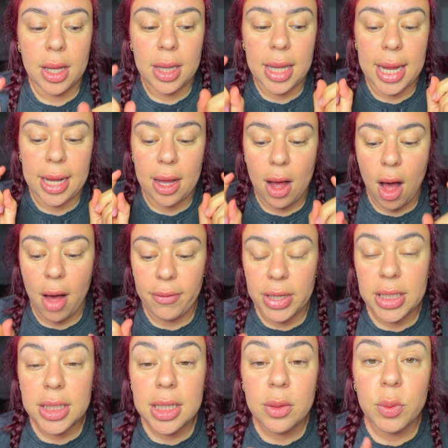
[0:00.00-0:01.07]
like,
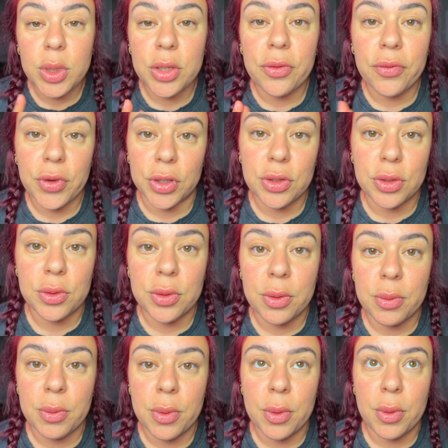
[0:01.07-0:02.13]
obviously when you
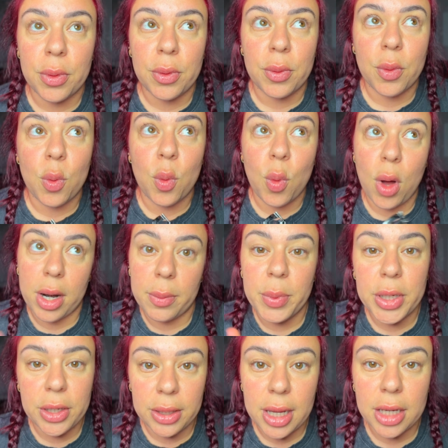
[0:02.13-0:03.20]
first want to put
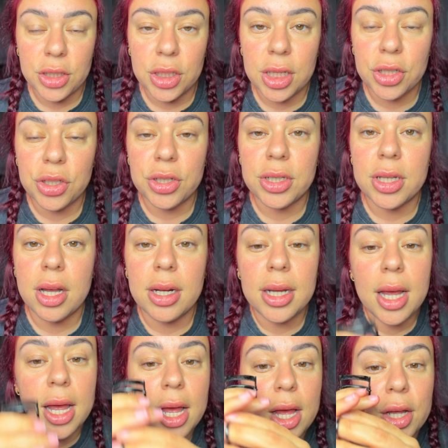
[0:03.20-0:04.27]
your lash clusters on,
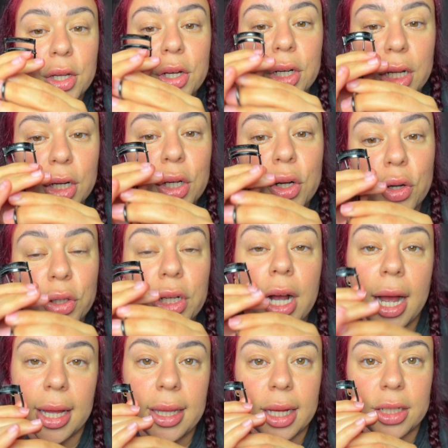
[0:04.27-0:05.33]
you're gonna curl your
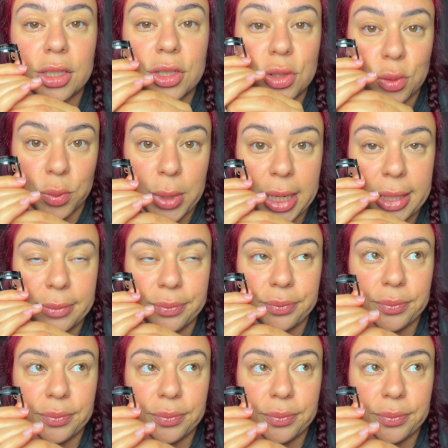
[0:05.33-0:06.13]
eyelashes, right?